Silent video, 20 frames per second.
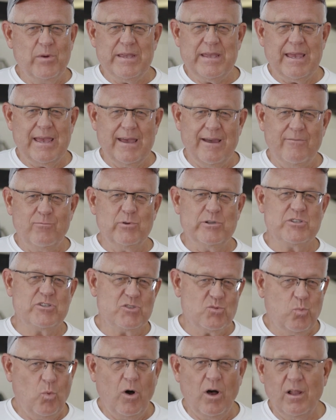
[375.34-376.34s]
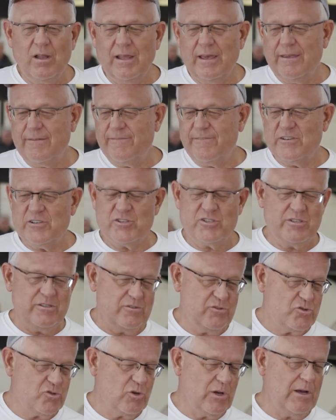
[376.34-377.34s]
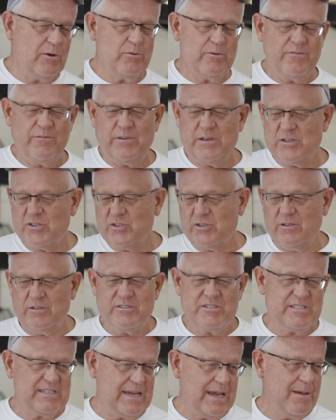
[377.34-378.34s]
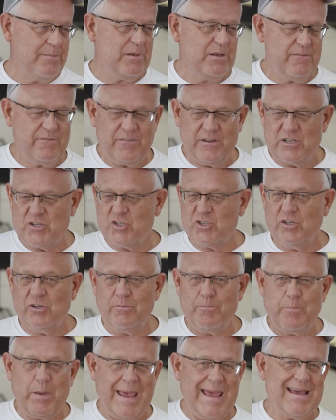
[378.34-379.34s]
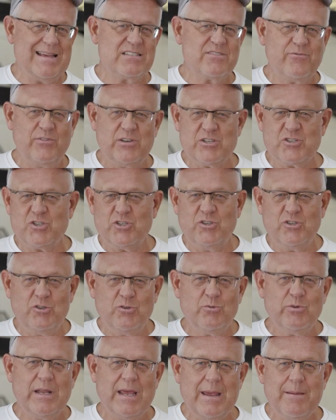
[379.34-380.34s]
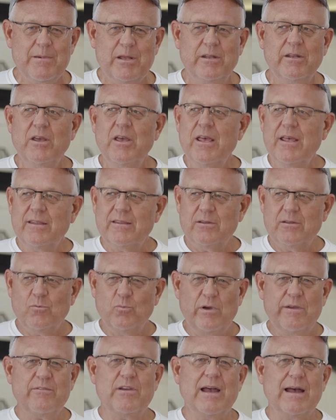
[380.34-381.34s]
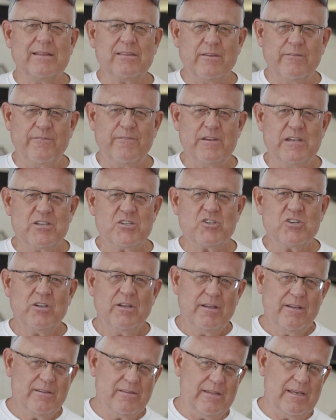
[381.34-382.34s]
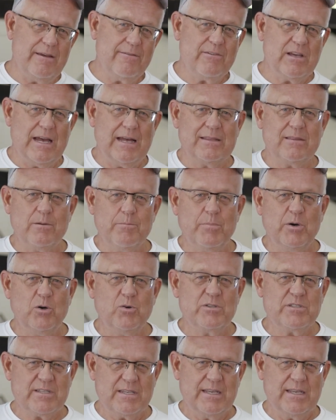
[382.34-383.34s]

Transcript: we have, which is walleye fishing, trout fishing, salmon fishing, bass fishing, you name it. We've got the fish. They've got the boats.